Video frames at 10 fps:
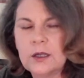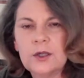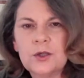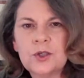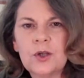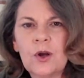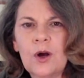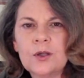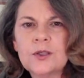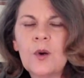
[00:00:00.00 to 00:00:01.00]
You should
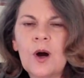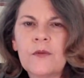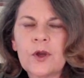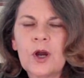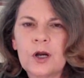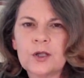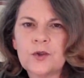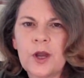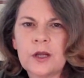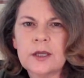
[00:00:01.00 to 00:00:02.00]
also on the
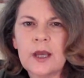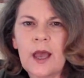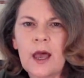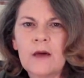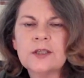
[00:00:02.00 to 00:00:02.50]
contract have a